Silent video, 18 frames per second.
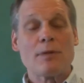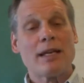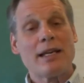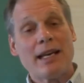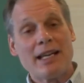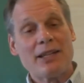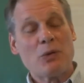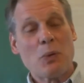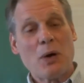
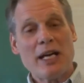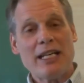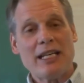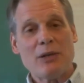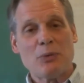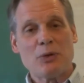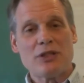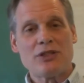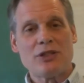And the way he
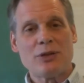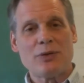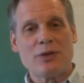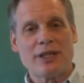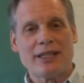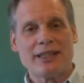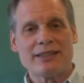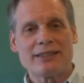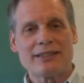would do
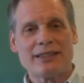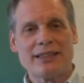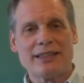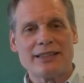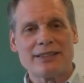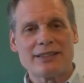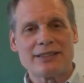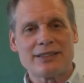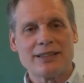this
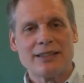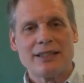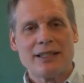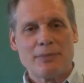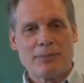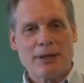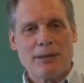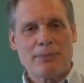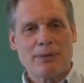is
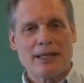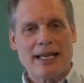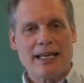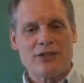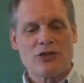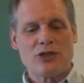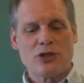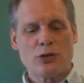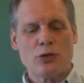people
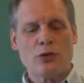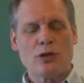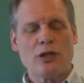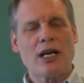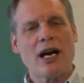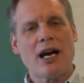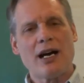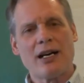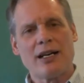had 2
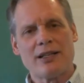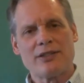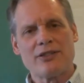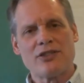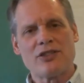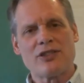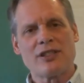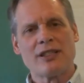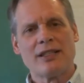
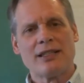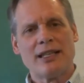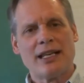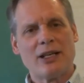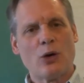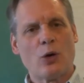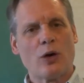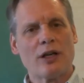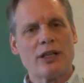cards, an
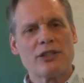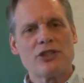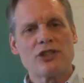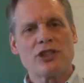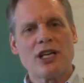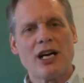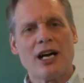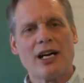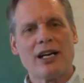orange
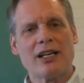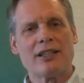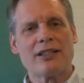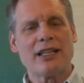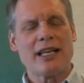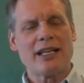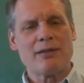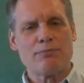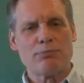card
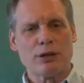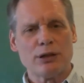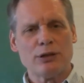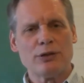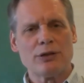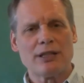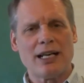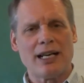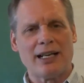and a blue
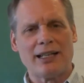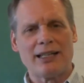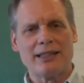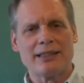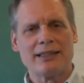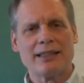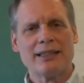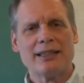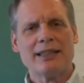
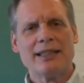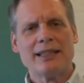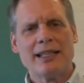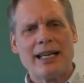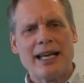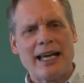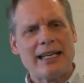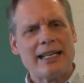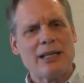card.
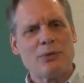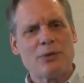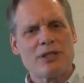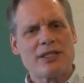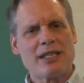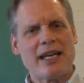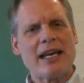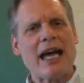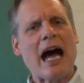And he would
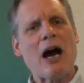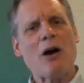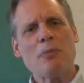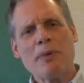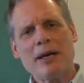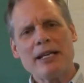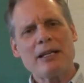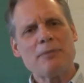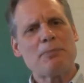say, how
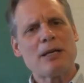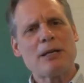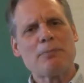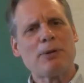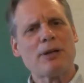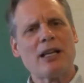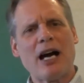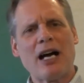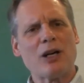many
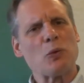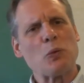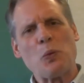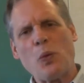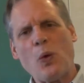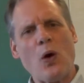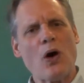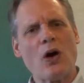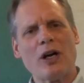people are
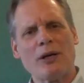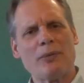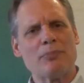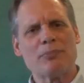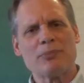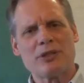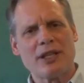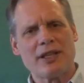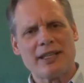warm
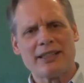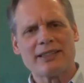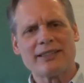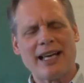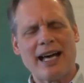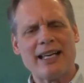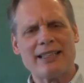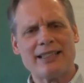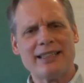to this
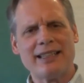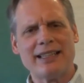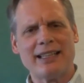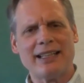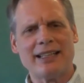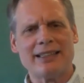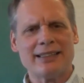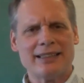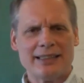idea?